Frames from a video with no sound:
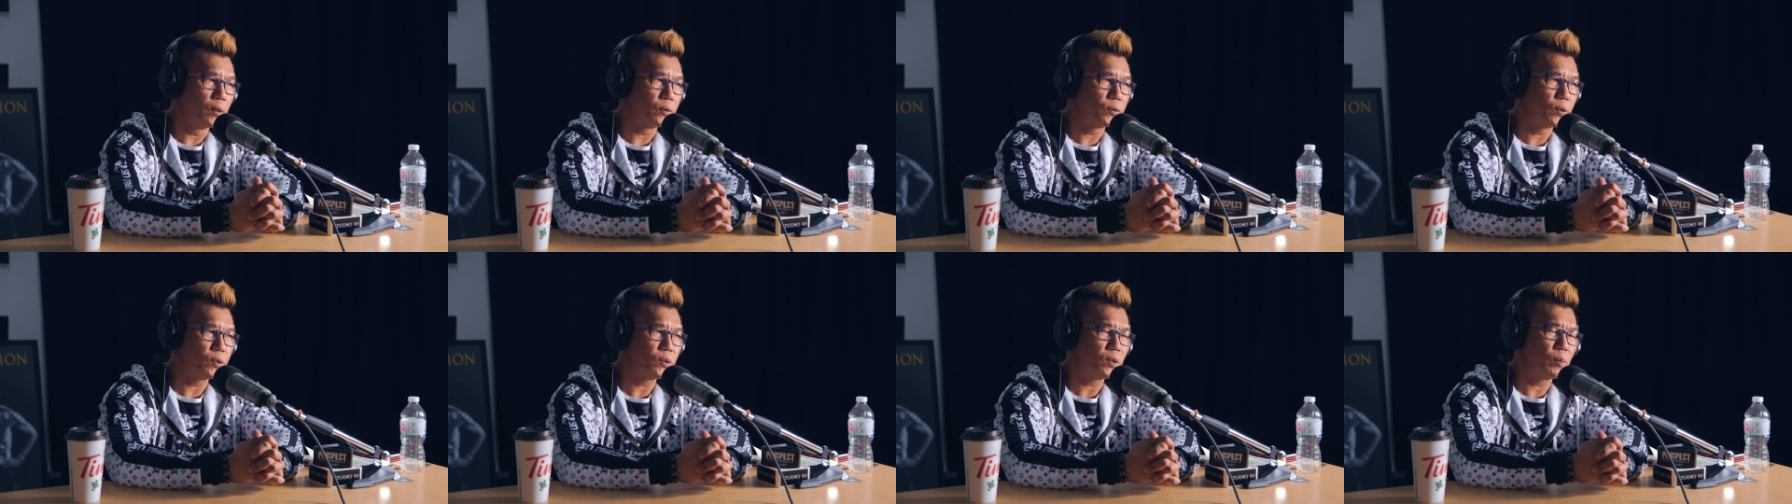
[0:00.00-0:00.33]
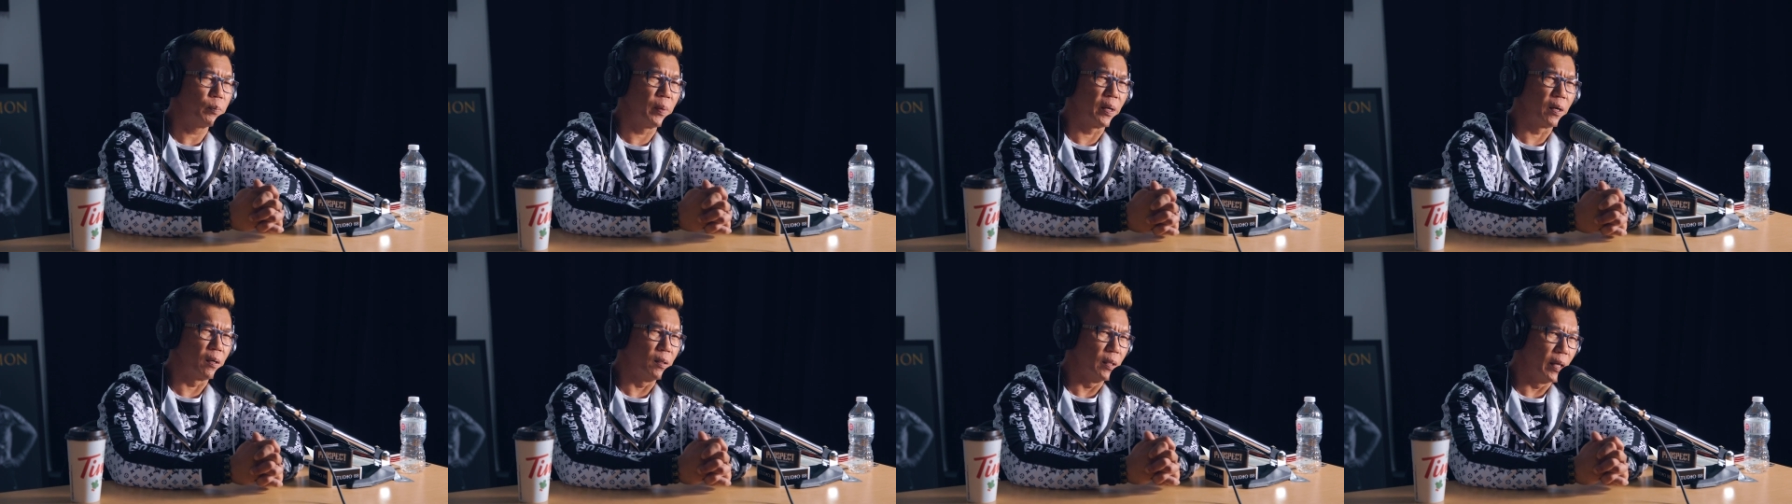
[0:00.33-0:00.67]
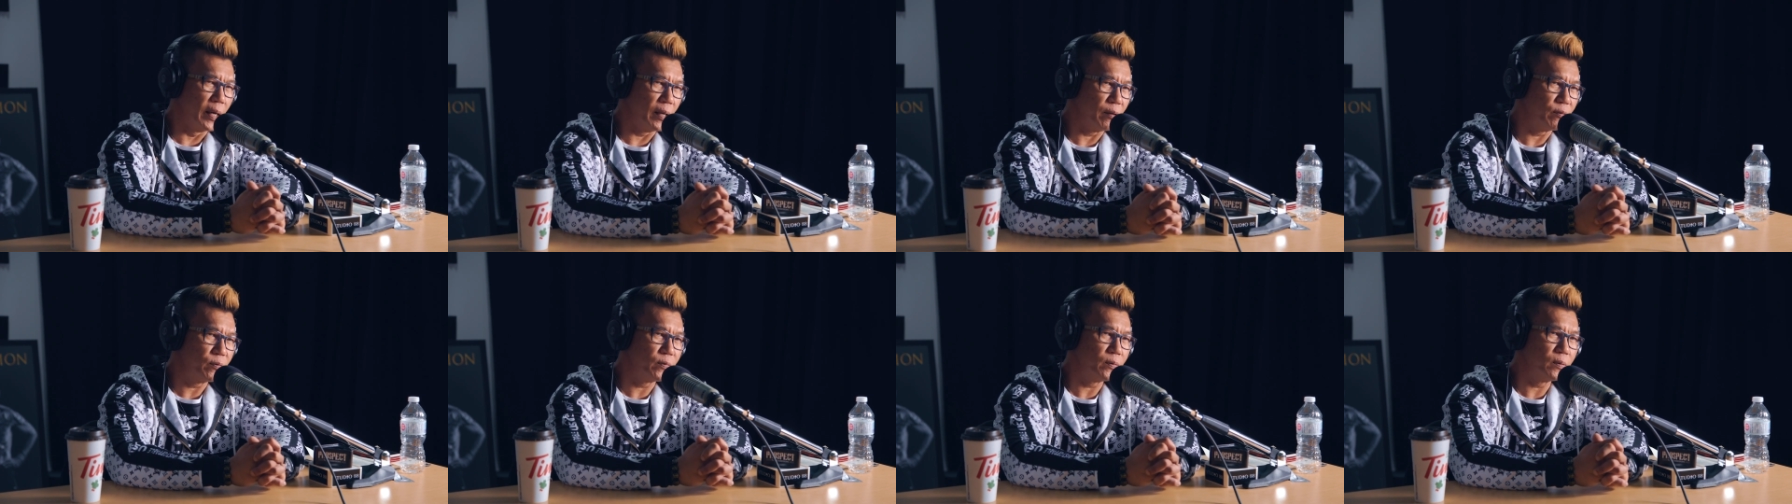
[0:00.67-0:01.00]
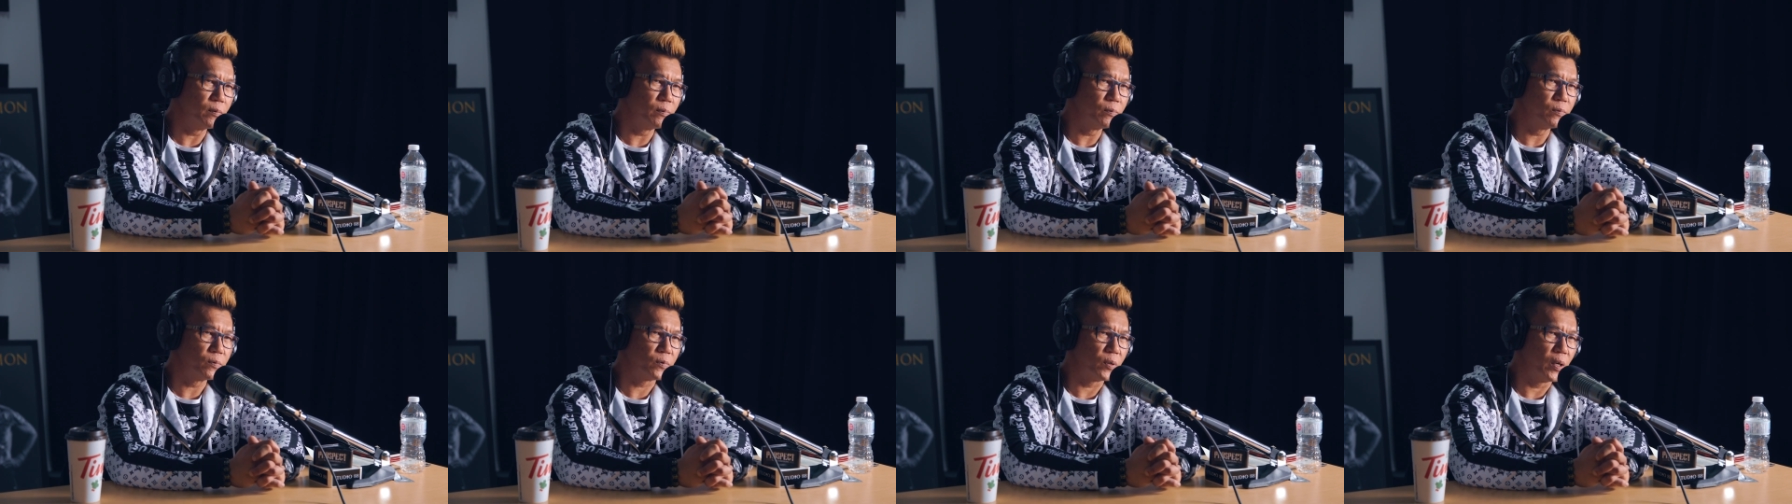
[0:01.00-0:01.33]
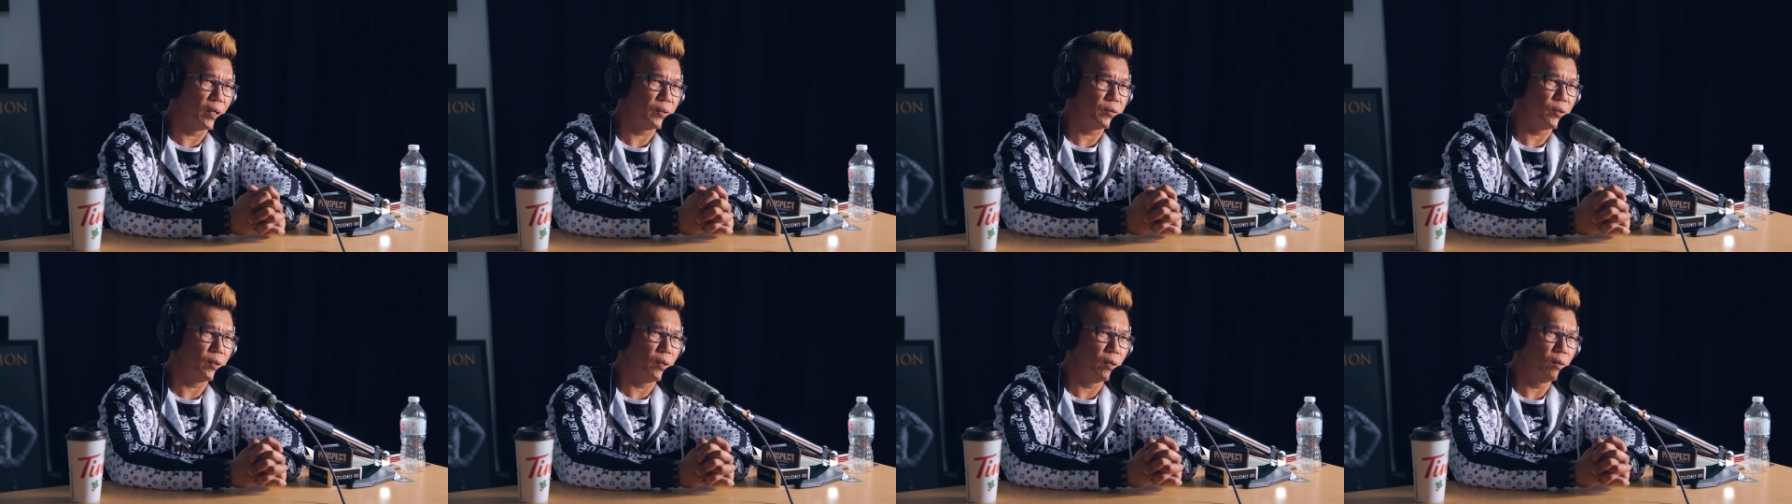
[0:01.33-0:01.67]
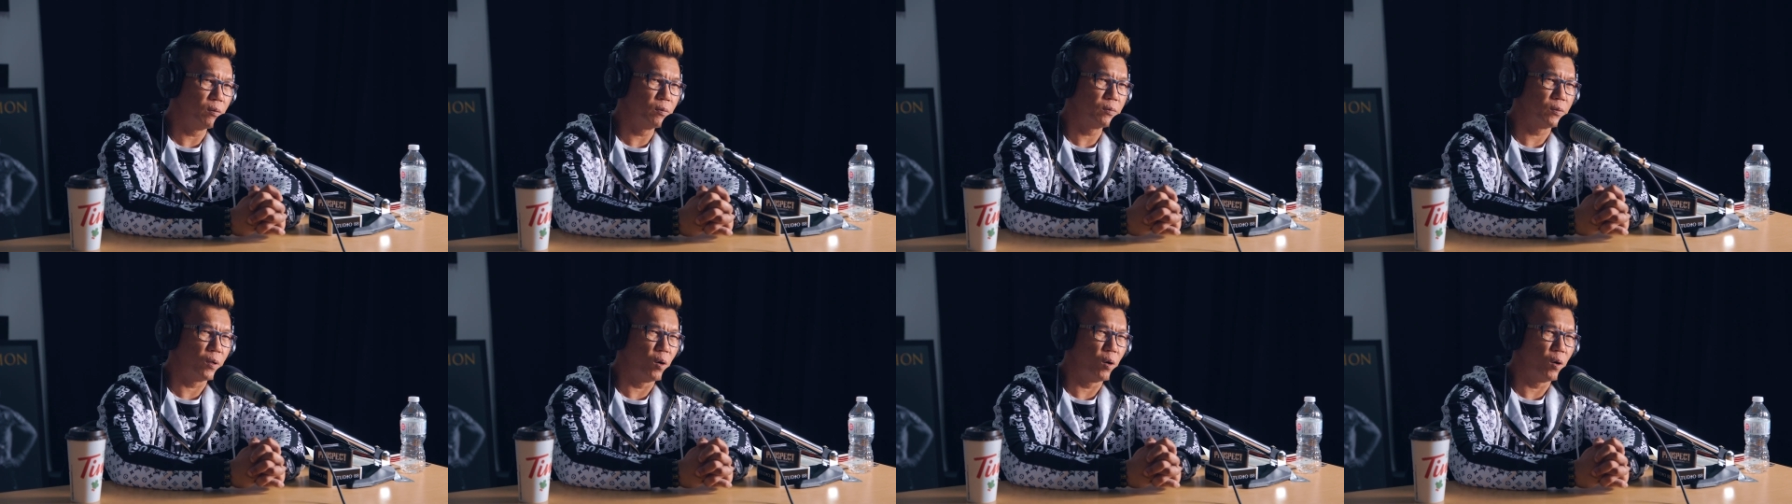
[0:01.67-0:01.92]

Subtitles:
just a better life for us. You know,